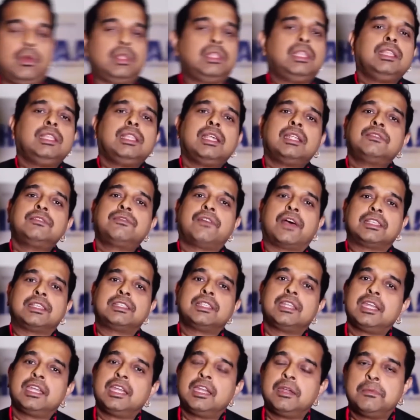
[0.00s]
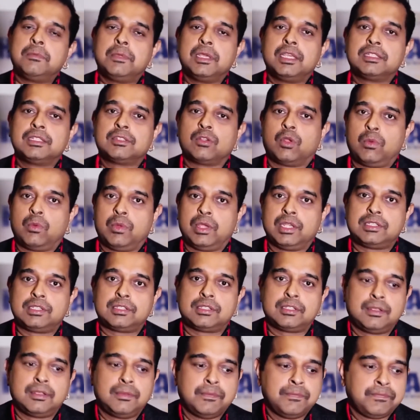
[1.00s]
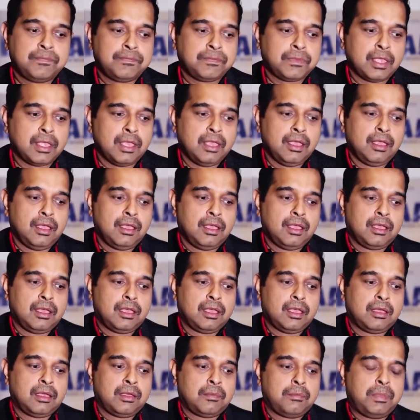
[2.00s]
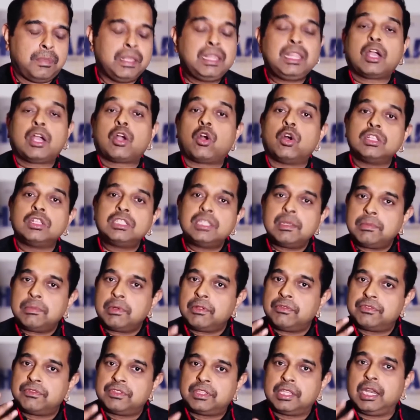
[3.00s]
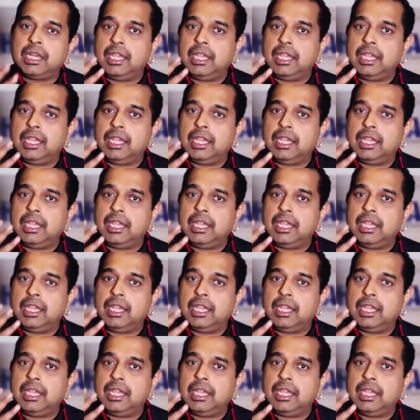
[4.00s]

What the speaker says: One thing that's fascinated me has always been the concept of